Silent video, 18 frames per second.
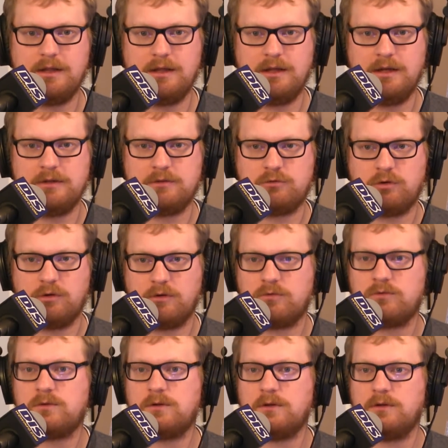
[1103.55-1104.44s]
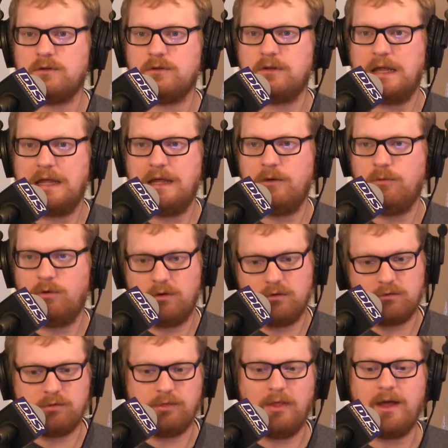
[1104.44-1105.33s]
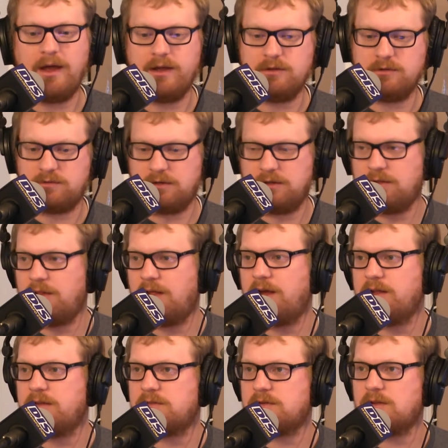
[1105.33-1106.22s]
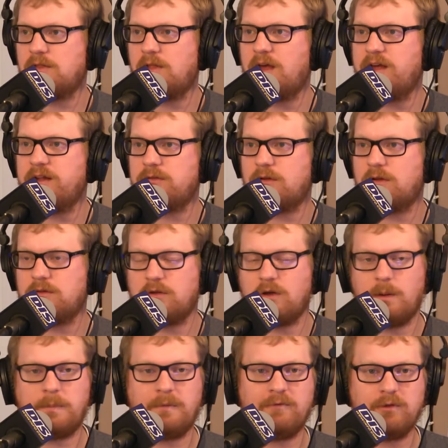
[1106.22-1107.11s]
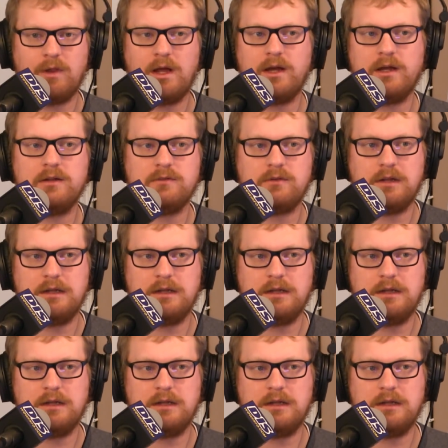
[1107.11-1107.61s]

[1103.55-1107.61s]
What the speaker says: it was lines and lines and lines on top of lines,